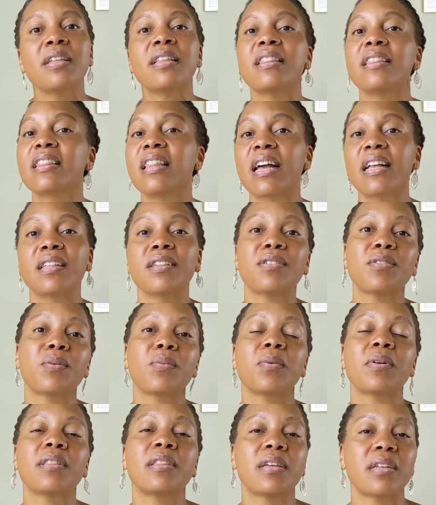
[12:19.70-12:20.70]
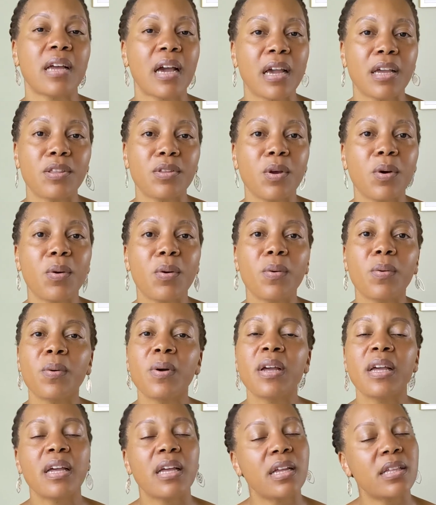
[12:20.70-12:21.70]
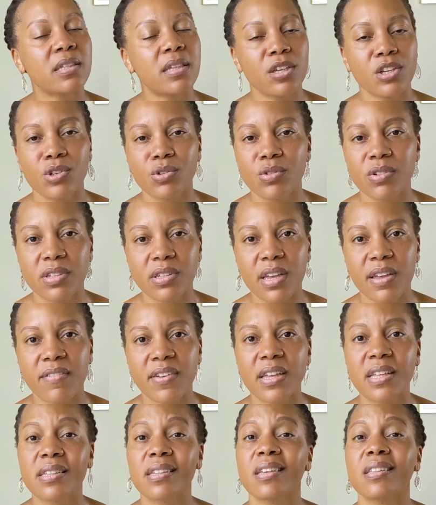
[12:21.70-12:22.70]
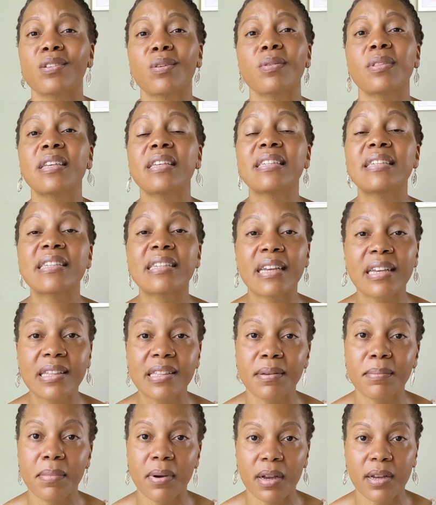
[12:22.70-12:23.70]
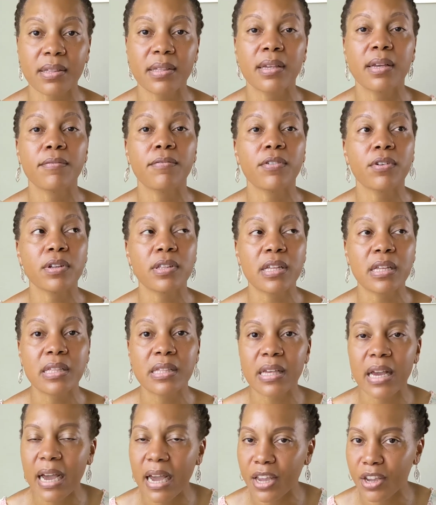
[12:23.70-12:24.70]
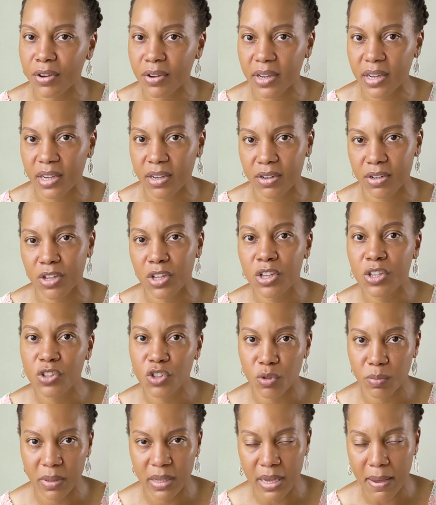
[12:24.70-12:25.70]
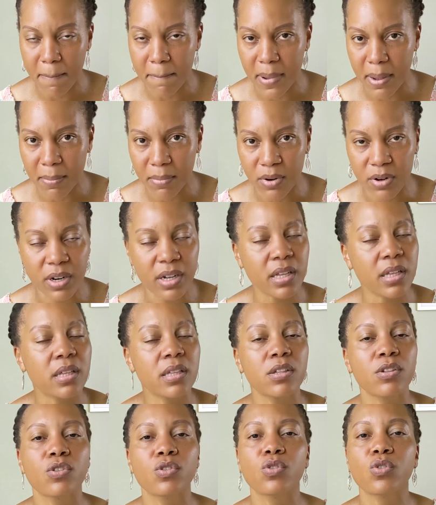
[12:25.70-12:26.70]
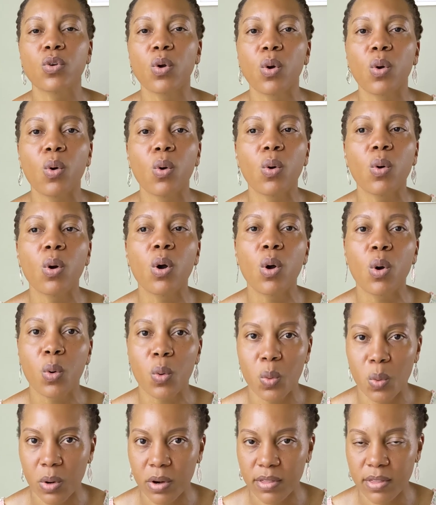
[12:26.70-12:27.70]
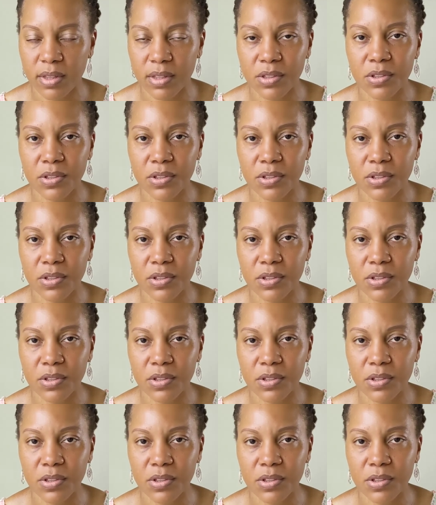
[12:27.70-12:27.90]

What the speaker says: That is the one that I know. It's a huge savings. It's only $60 for the entire year to be a member. It is so worth it.